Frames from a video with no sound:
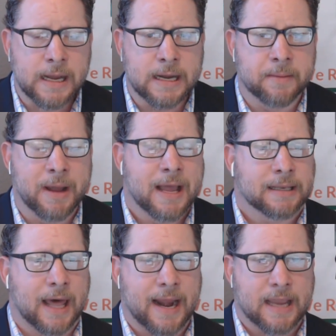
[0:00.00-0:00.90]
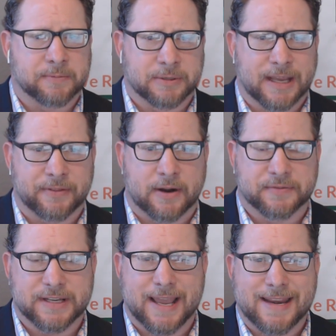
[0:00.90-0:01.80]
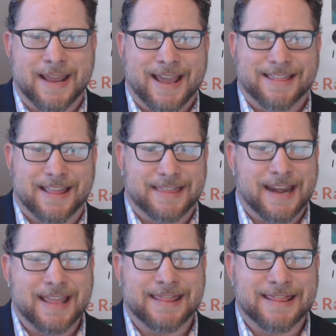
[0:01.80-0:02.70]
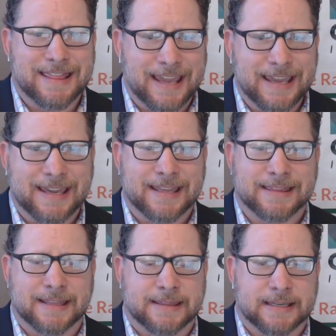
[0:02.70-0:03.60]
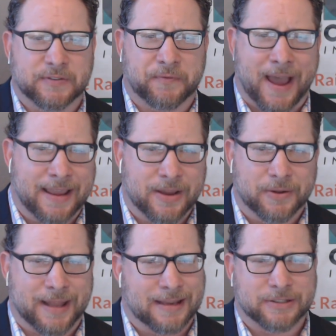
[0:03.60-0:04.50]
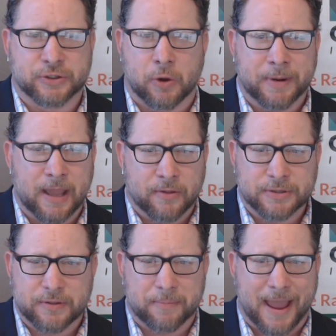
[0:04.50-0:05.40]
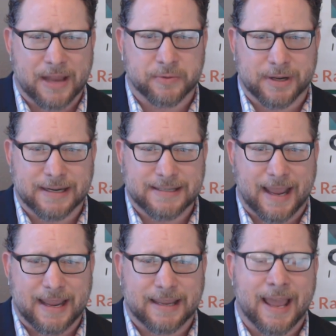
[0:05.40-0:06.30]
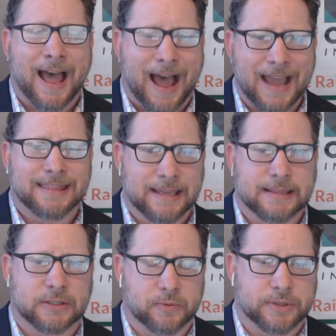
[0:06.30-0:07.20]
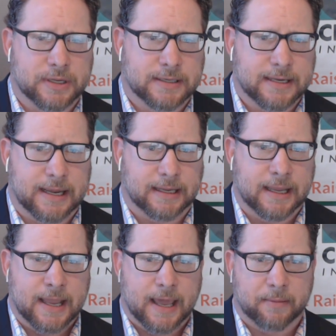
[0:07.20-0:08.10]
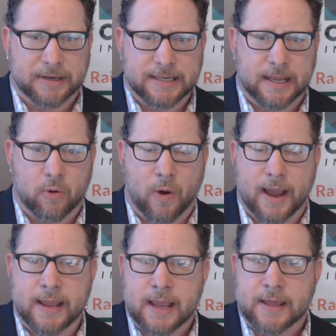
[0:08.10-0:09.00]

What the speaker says: A lot of experts out there have said that they didn't think that this FICO, like so many others in the past, were going to take. I think this one's going to take, and I'm going to tell you why.